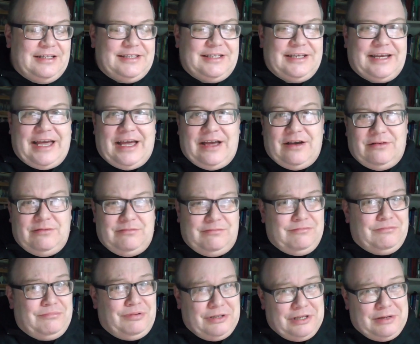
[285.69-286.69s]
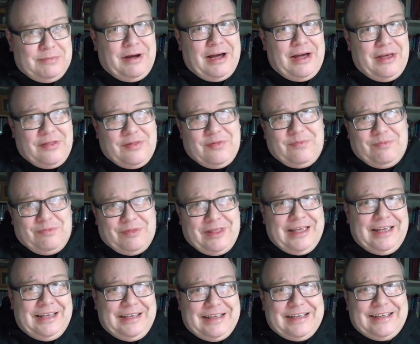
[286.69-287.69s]
to get what you might
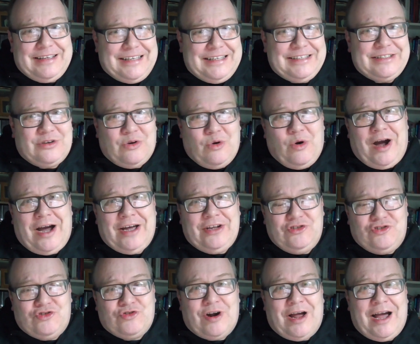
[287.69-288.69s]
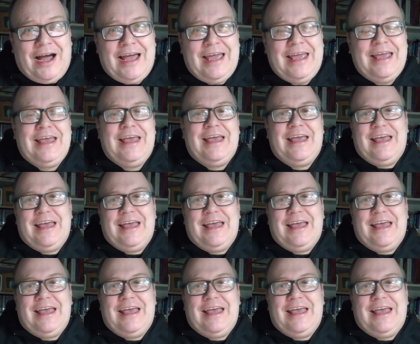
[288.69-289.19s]
think is quite dry